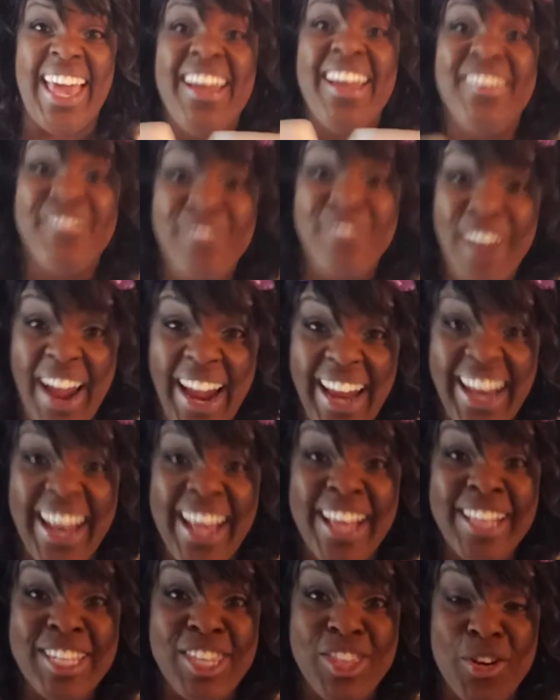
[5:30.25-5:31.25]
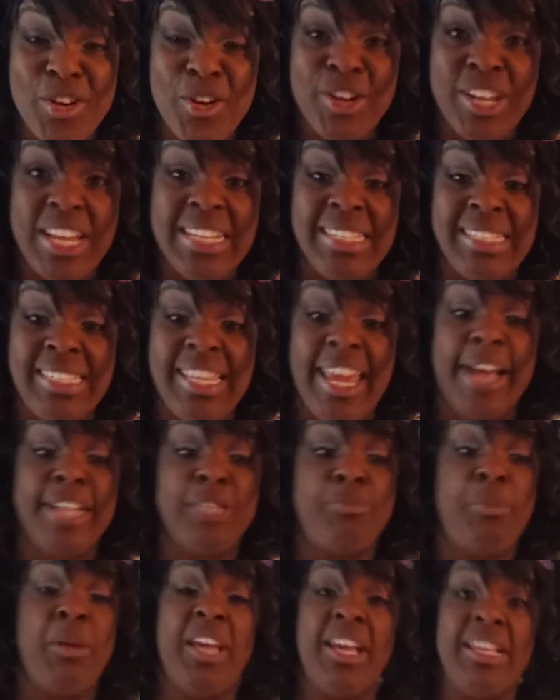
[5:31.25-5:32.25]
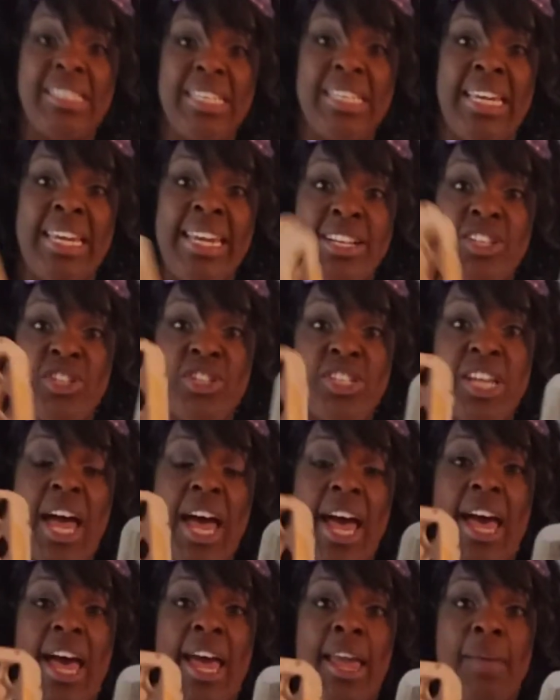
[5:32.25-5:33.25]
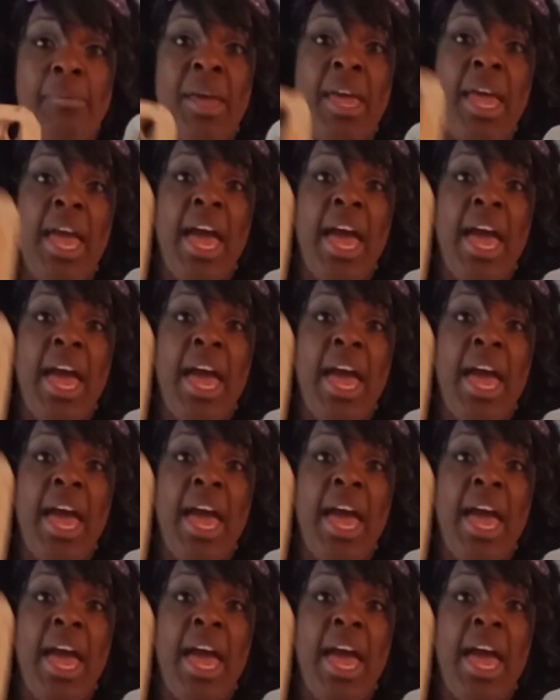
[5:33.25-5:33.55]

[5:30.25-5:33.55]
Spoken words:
Right, it's 36, because each time